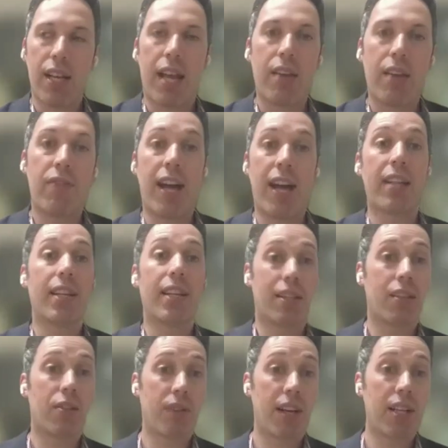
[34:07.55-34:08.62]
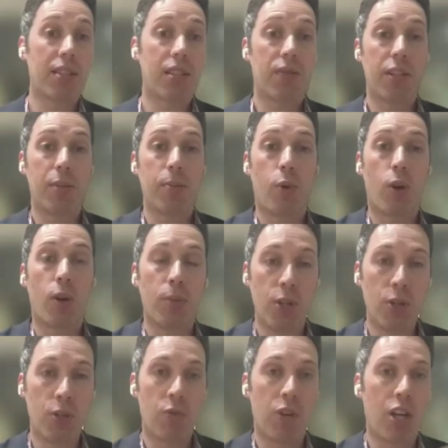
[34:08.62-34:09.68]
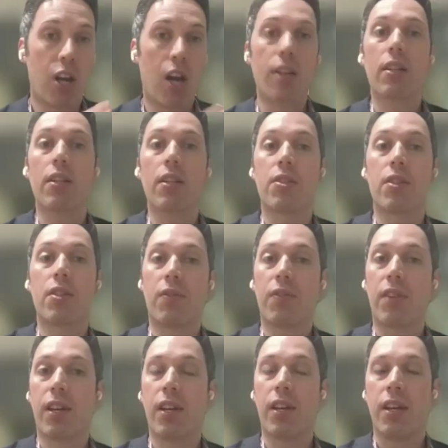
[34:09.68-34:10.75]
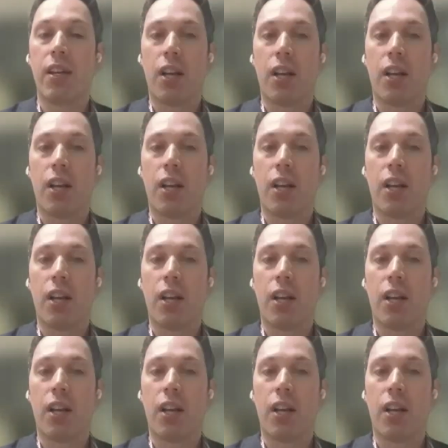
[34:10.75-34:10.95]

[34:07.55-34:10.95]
and find that they're relatively more immune regardless of the